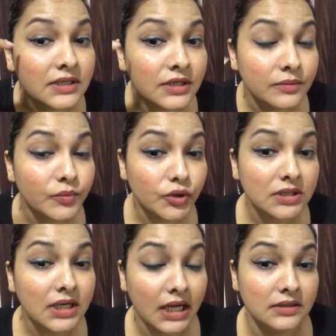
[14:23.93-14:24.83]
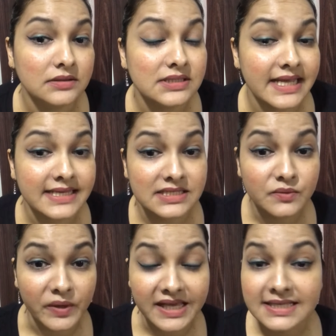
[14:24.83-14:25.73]
both the colors as the
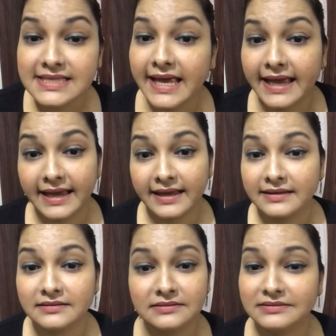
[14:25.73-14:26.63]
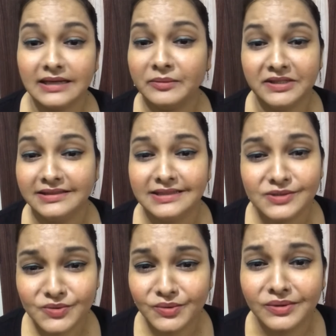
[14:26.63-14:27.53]
wings. And I mean,
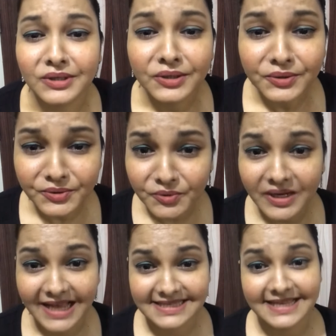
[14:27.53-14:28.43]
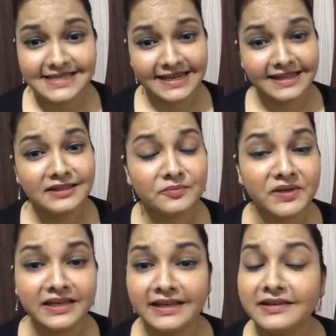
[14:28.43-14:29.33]
there's no rule, as I said in the
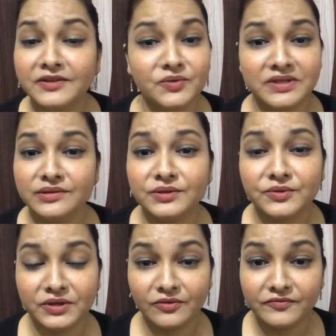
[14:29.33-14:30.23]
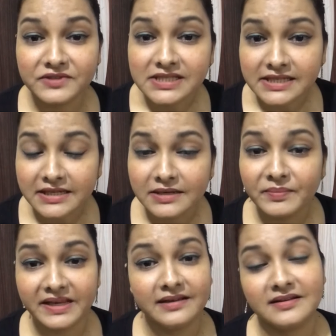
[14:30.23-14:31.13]
beginning. You can obviously
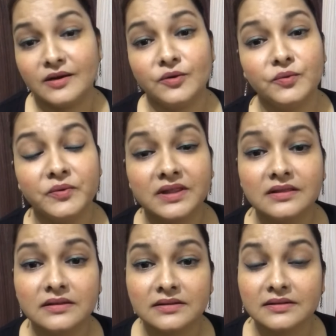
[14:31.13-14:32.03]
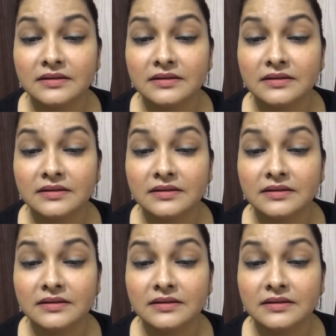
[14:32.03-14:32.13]
play around with the